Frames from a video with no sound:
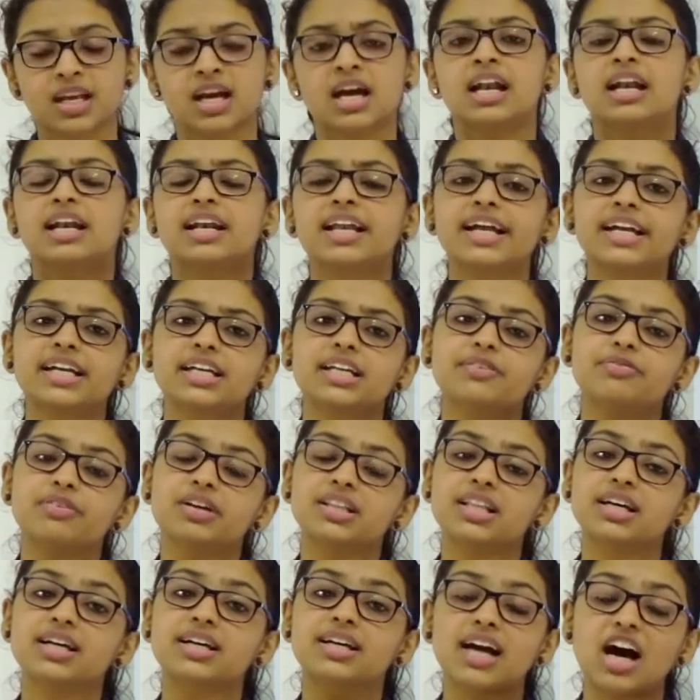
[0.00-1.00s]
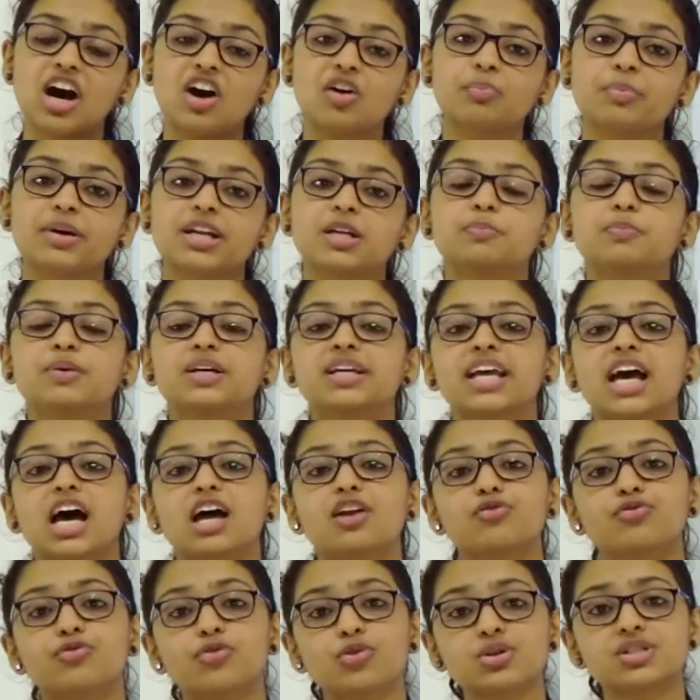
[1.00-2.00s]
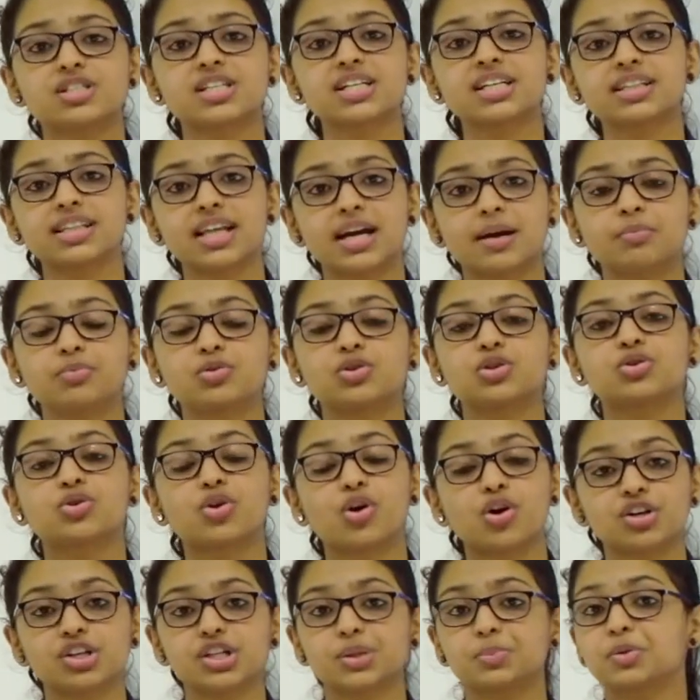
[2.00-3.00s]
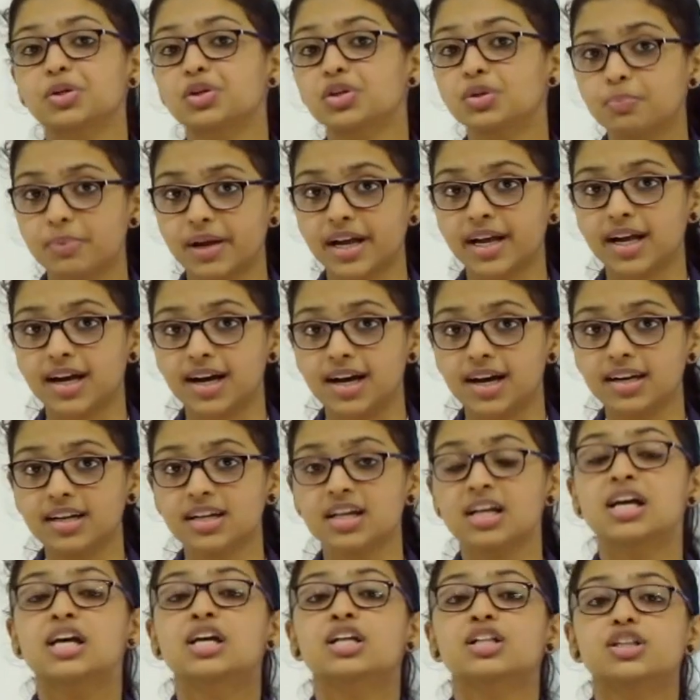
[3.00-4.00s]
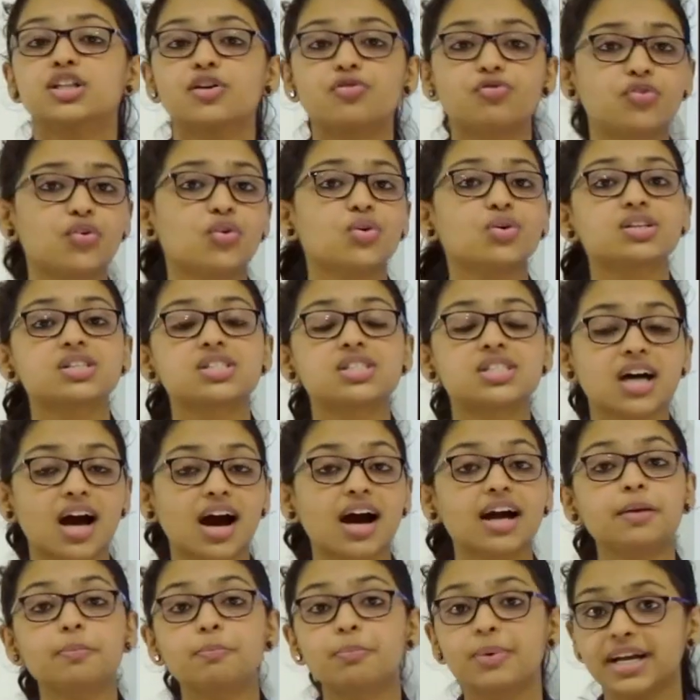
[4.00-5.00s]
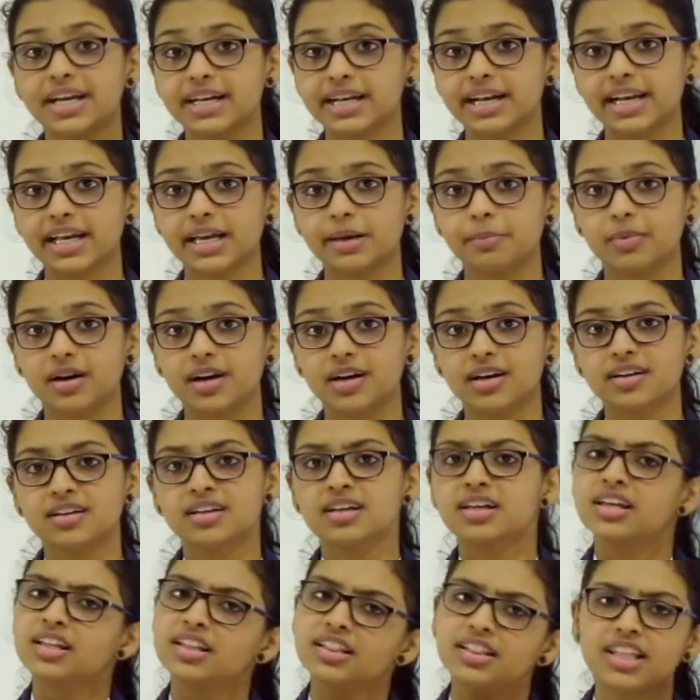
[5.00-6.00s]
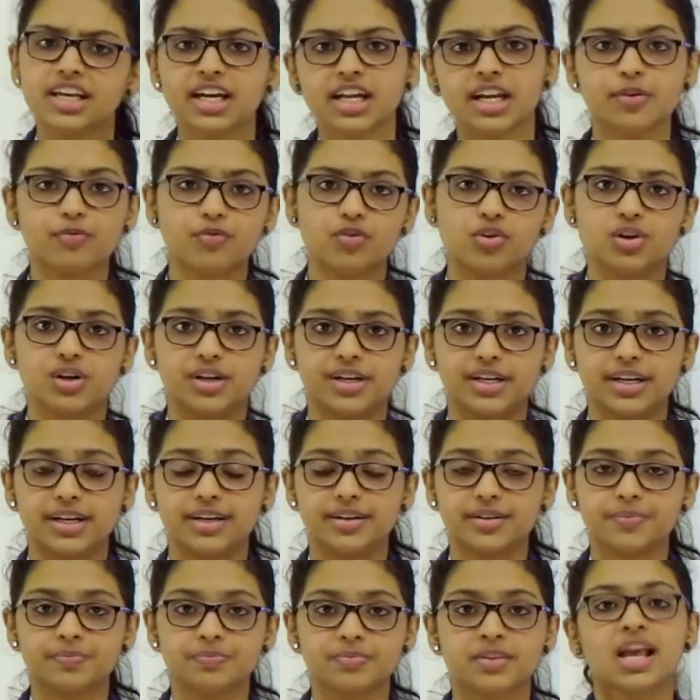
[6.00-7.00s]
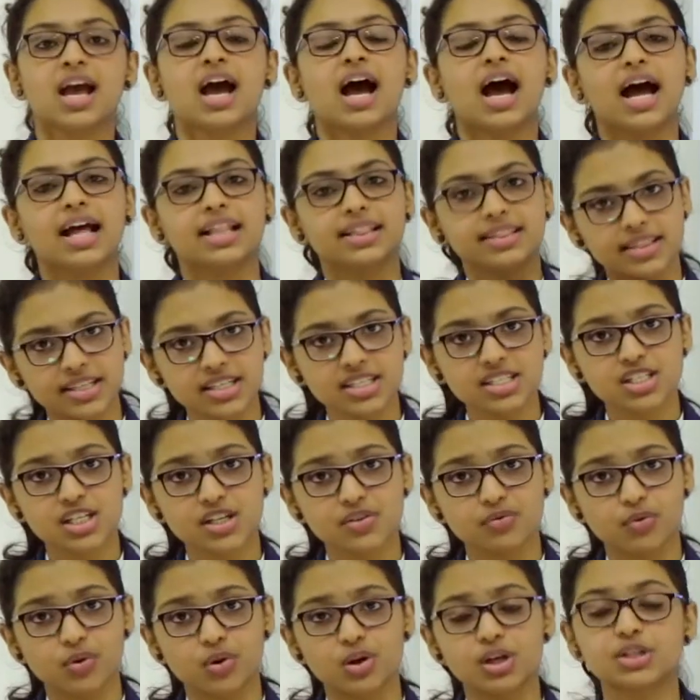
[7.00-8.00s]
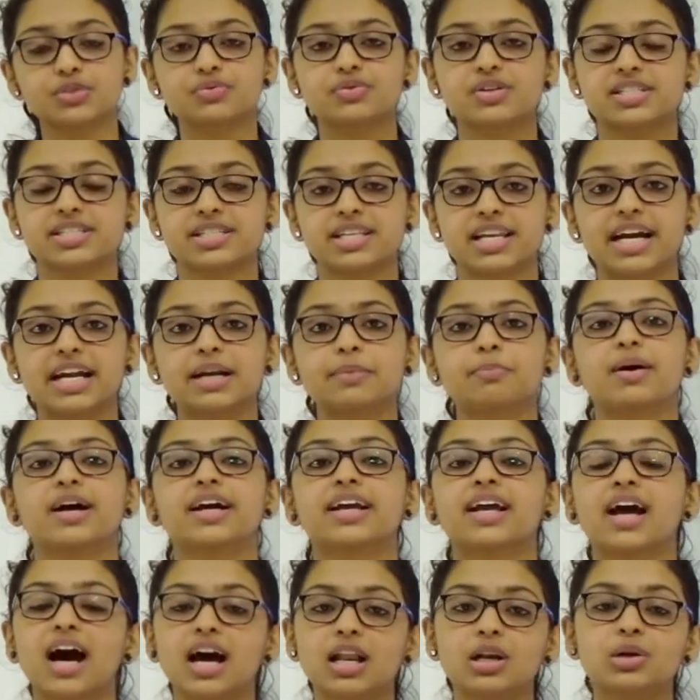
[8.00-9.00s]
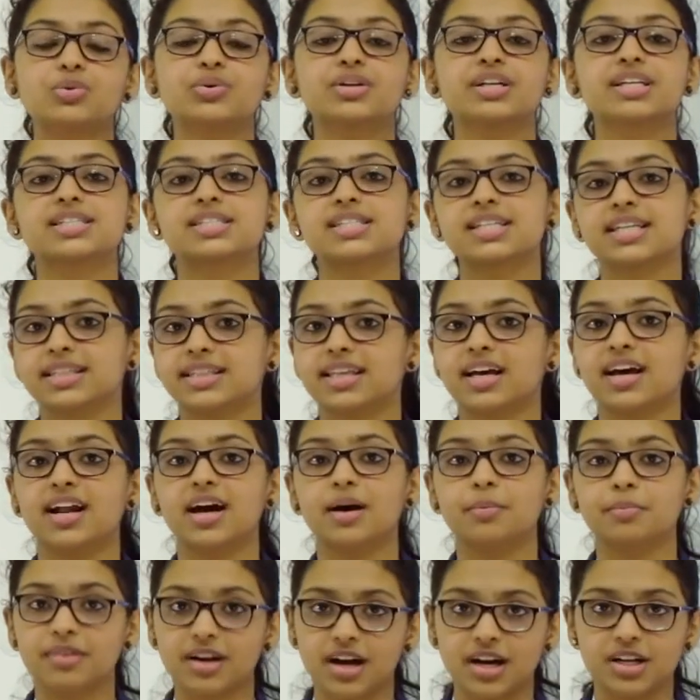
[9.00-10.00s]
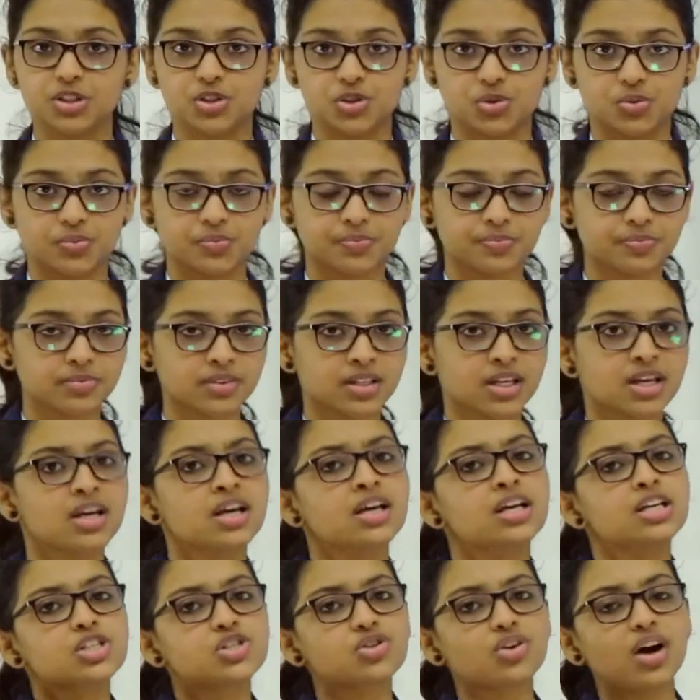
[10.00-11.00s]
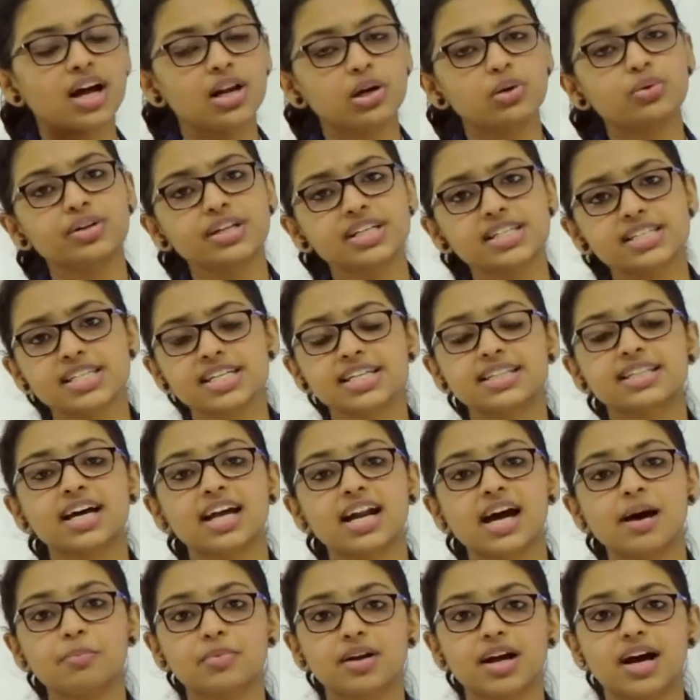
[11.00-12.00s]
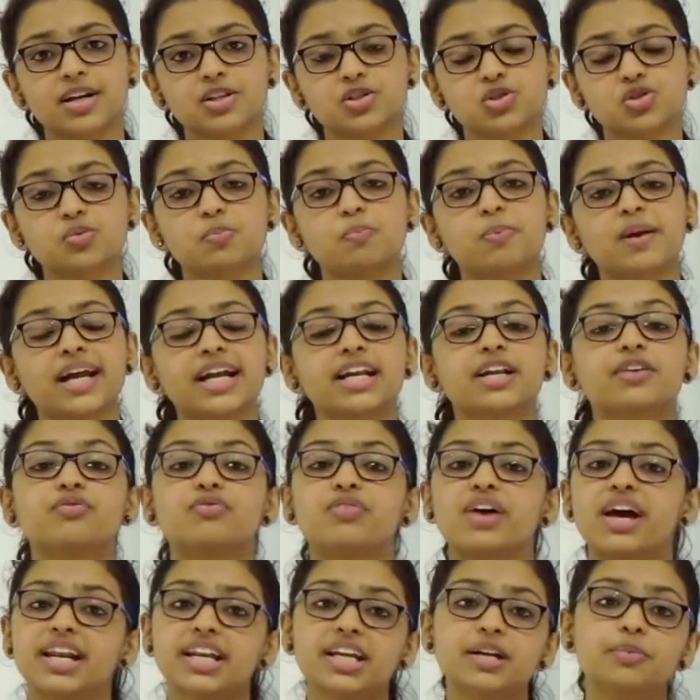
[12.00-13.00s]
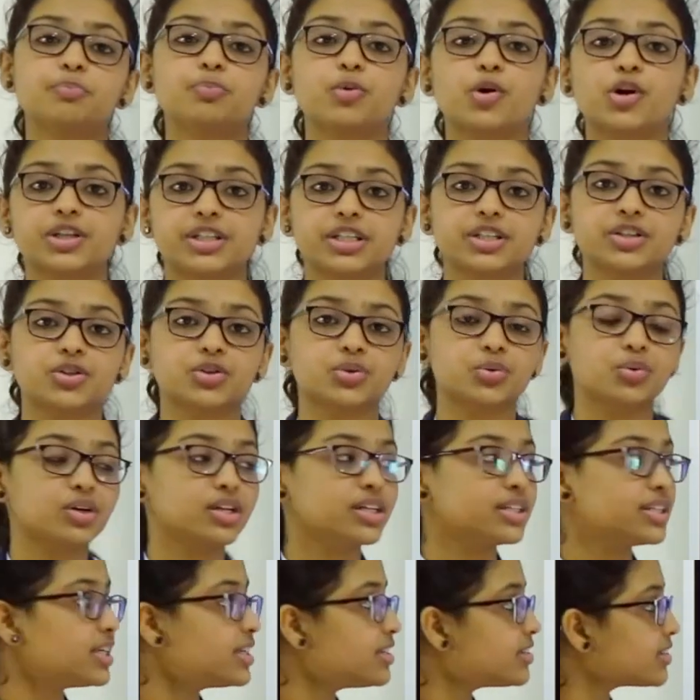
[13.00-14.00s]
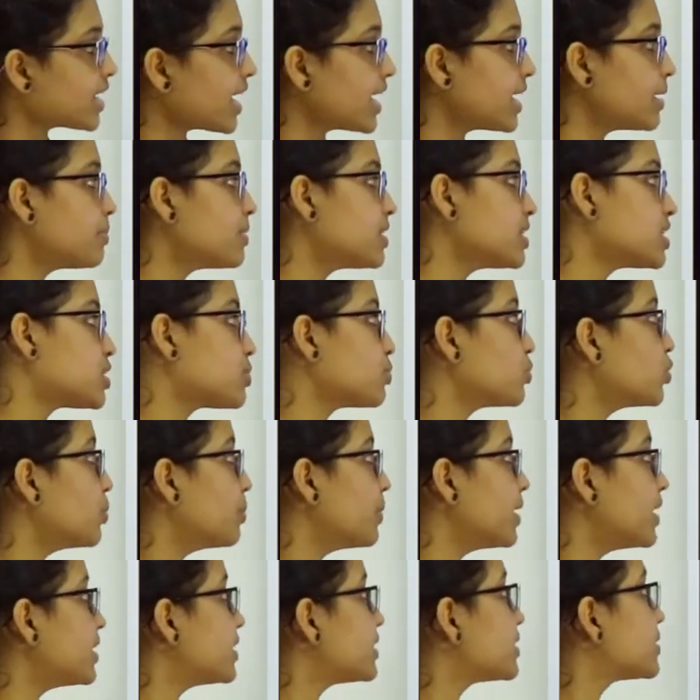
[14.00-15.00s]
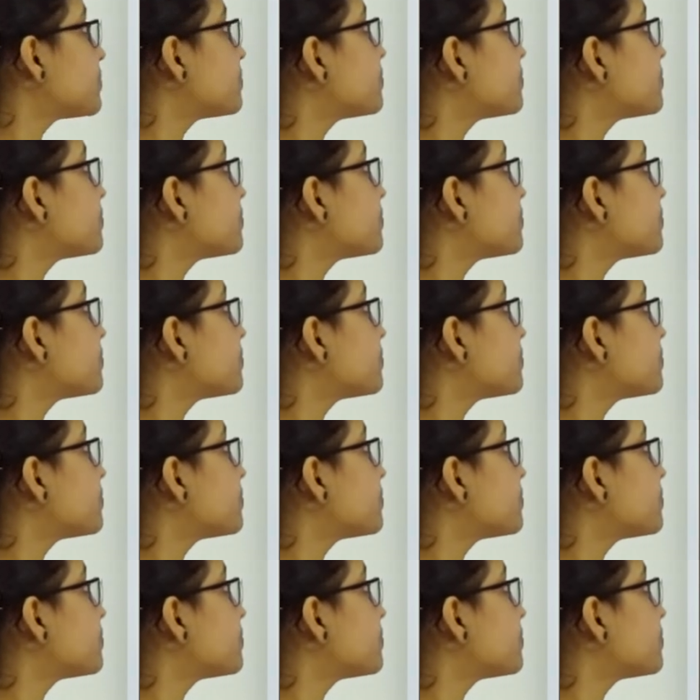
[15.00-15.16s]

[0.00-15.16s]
Later, when the government began forcing them to contribute begar, the forced unpaid labour, they revolted, and this revolt was led by Alluri Sitaram Raju. So Alluri Sitaram Raju played a very important role in the tribals movement.